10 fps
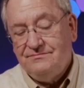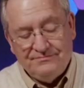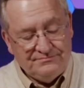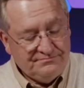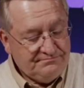
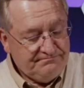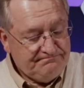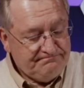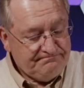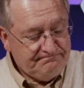
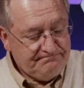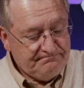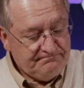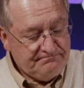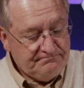
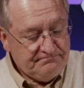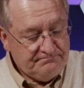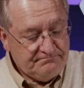No one is speaking in this clip.